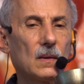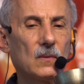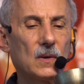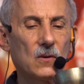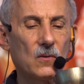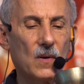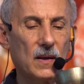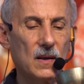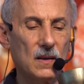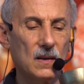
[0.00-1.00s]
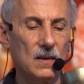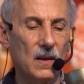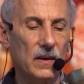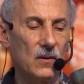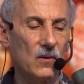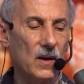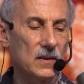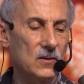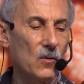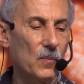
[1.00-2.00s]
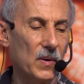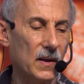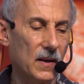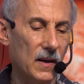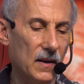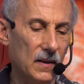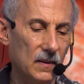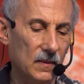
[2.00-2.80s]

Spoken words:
When you're ready, let your eyes open again.